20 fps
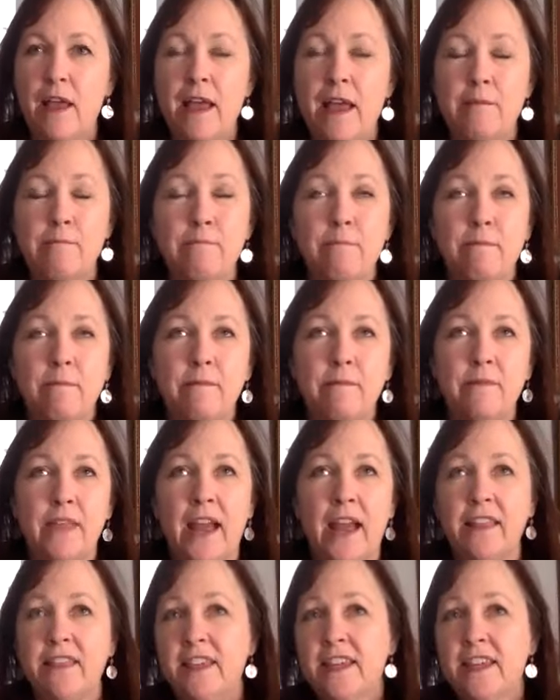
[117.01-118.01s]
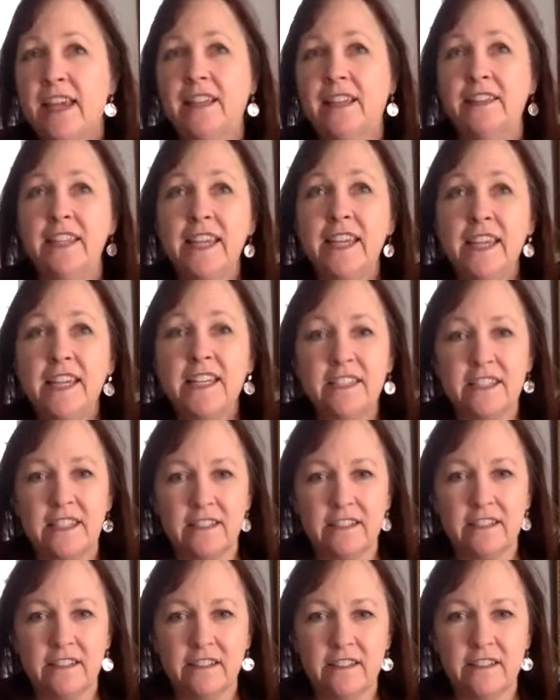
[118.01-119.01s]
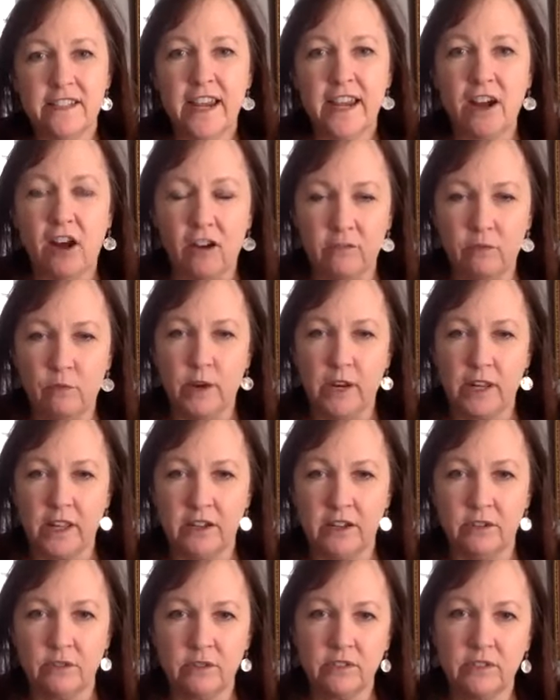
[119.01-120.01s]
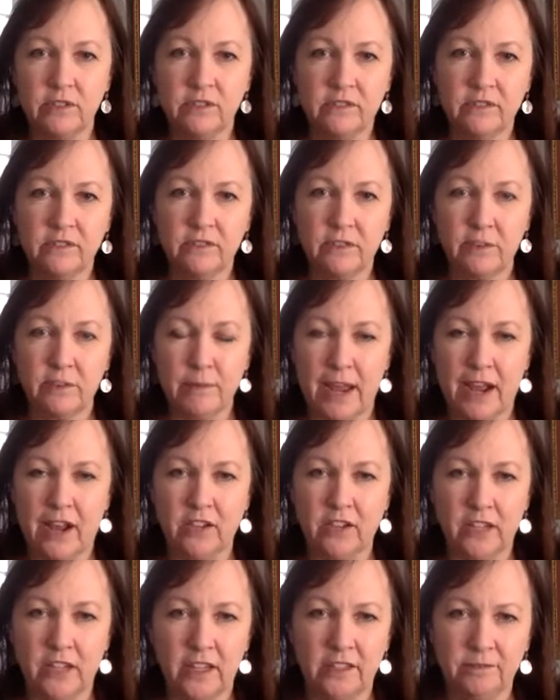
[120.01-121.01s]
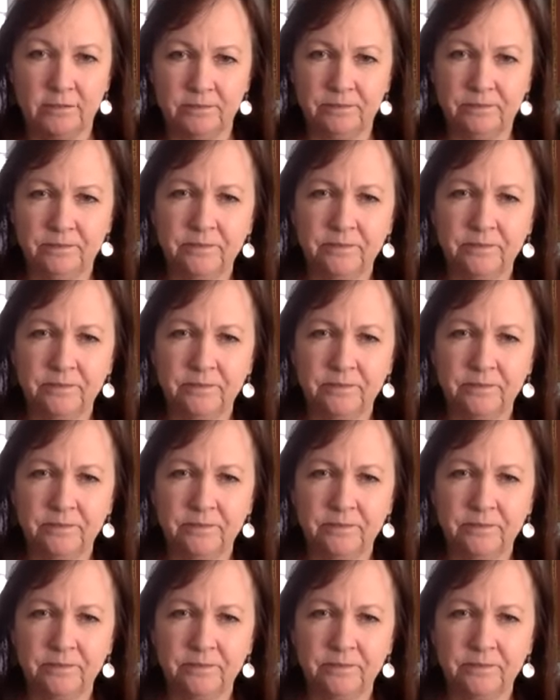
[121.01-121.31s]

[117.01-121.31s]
I think at least take off one of those from the outline.